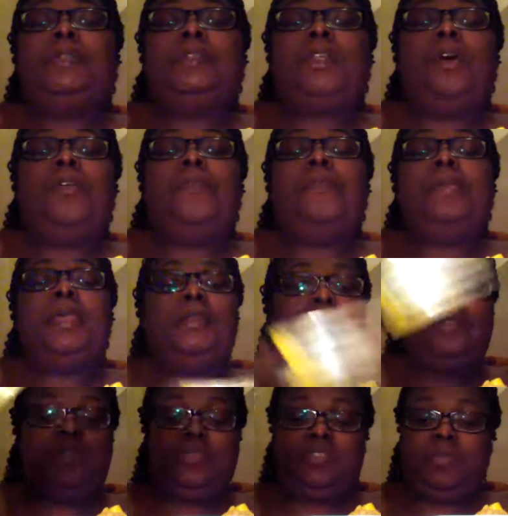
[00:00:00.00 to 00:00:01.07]
So with being
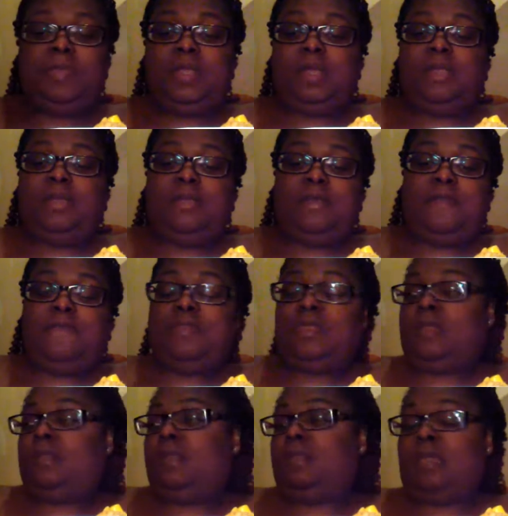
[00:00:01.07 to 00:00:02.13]
on social media and
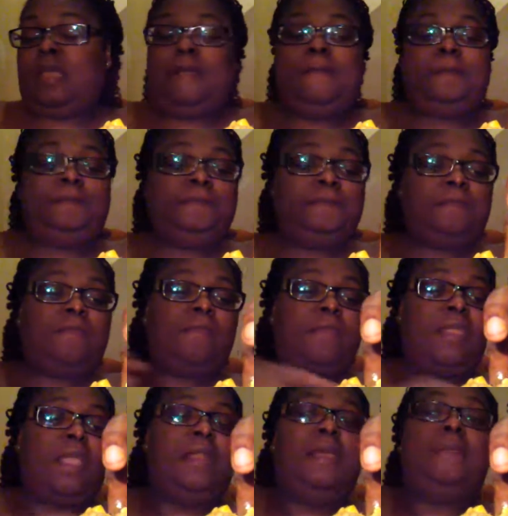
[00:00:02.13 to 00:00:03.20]
everything like that,
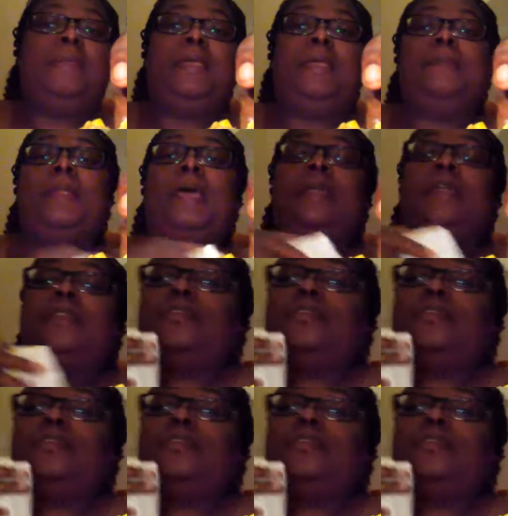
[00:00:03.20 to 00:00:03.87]
and with being Black